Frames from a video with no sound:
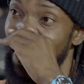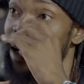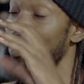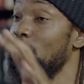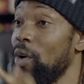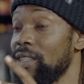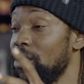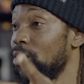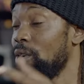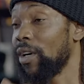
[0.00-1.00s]
And people are
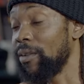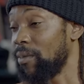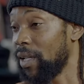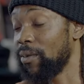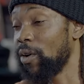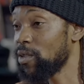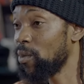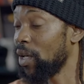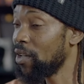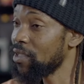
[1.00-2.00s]
still talking, but
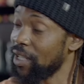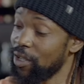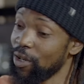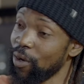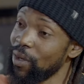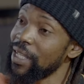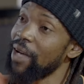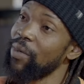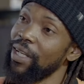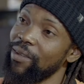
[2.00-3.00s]
also because they don't know what's
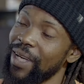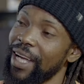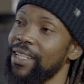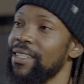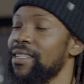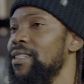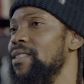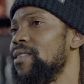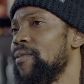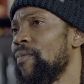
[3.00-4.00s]
happening behind the
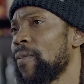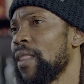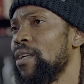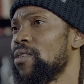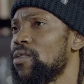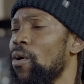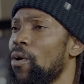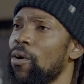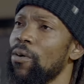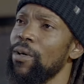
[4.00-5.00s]
scenes.
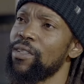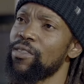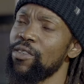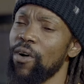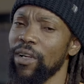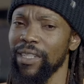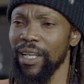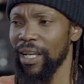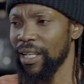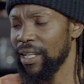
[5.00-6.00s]
So it's not
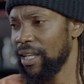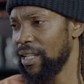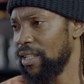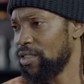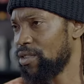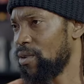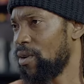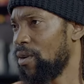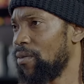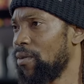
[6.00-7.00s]
an issue
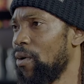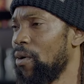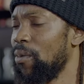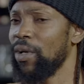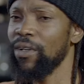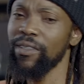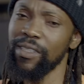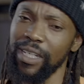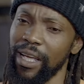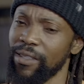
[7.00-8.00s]
of, oh,
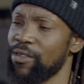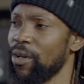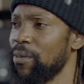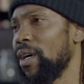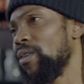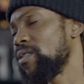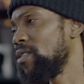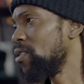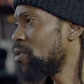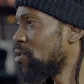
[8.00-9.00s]
because Jay has dropped, I
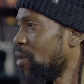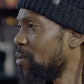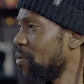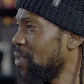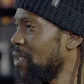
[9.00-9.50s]
also need to drop.